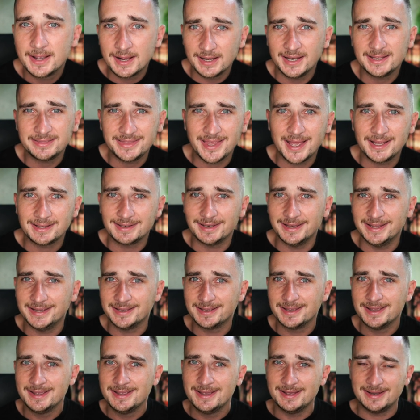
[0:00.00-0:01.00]
Click that
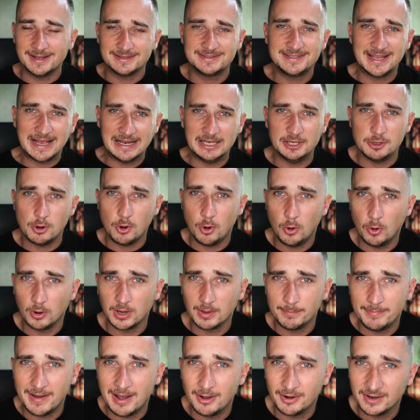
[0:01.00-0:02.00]
link and I'll tell you
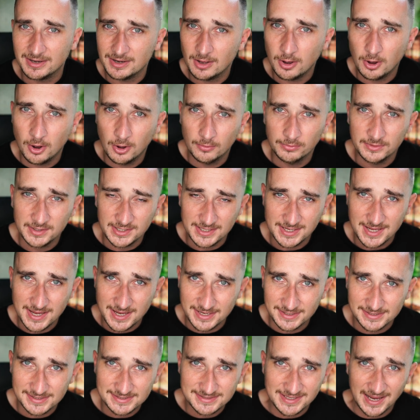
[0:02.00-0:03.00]
all about it on the
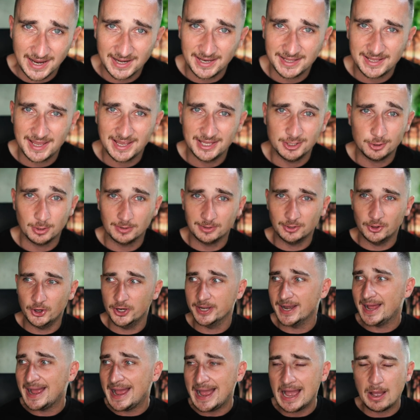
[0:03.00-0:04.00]
inside. Okay, you can
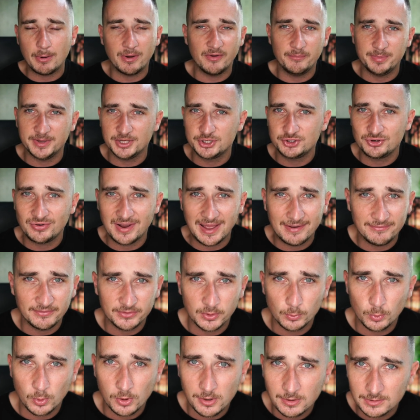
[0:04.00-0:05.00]
learn how I've been
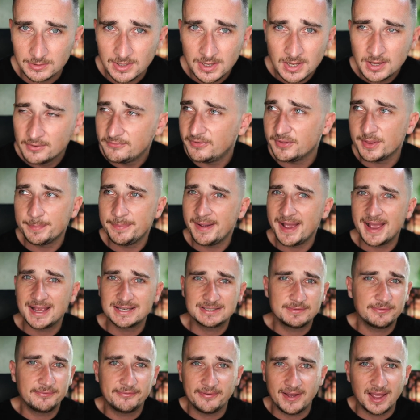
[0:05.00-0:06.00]
traveling the world for the
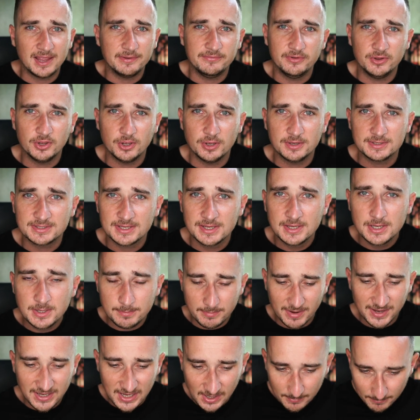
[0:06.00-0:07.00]
past five years
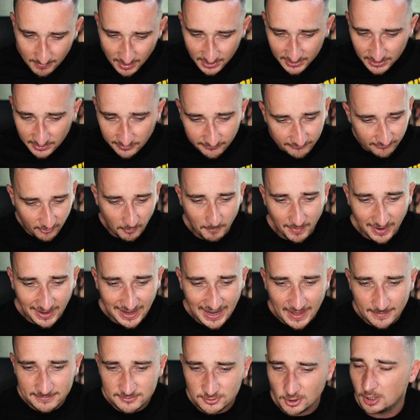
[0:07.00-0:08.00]
making money from my
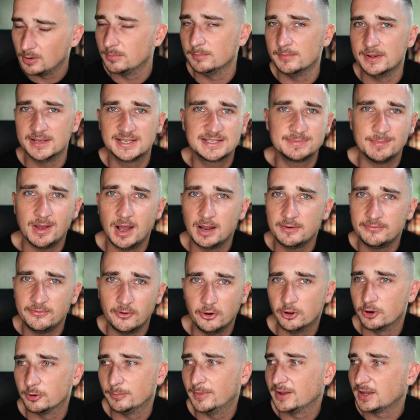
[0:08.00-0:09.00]
laptop, my
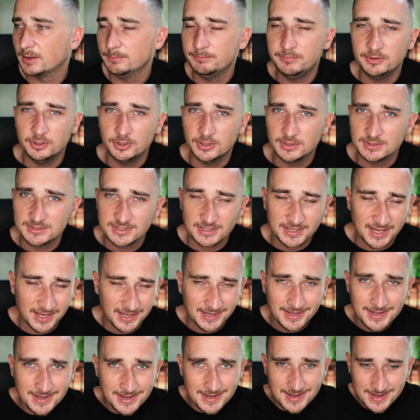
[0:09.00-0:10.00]
smartphone, my computers.
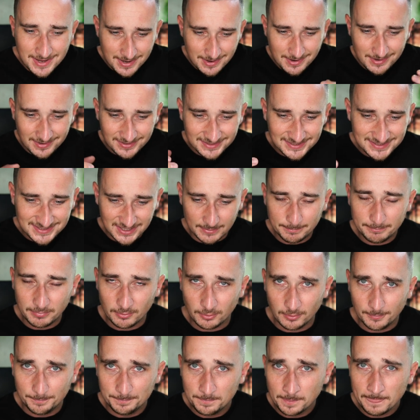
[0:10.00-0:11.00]
Okay,
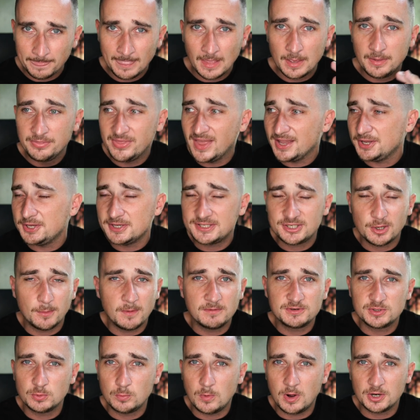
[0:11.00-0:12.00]
simple. Thank you so
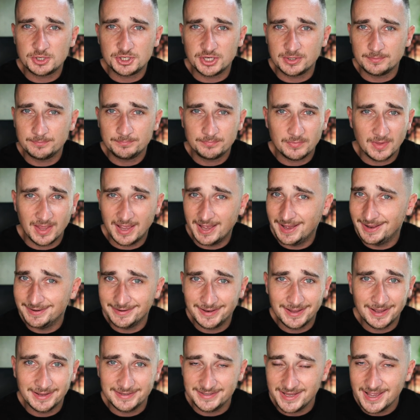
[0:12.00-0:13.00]
much for watching,
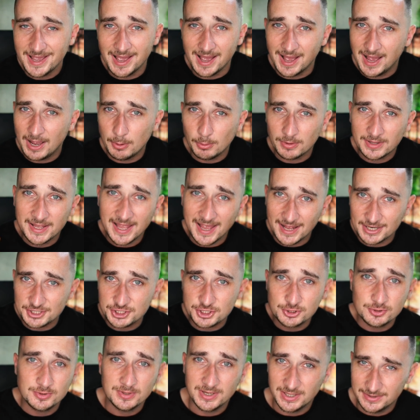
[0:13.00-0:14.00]
and uh, yeah, I will
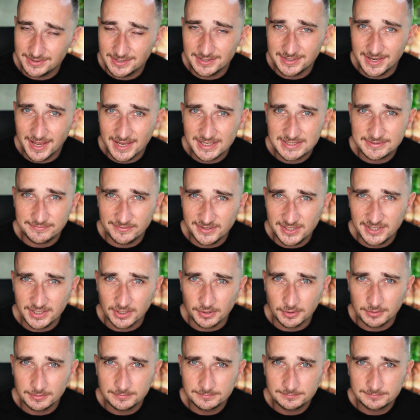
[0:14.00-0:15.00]
catch you in the next
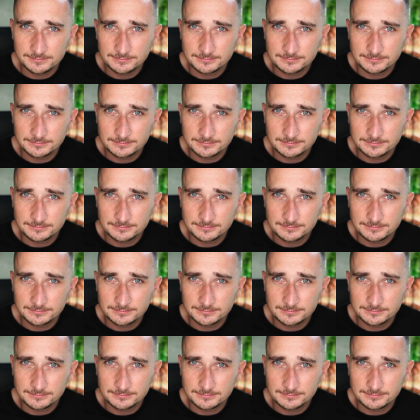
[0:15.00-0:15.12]
video.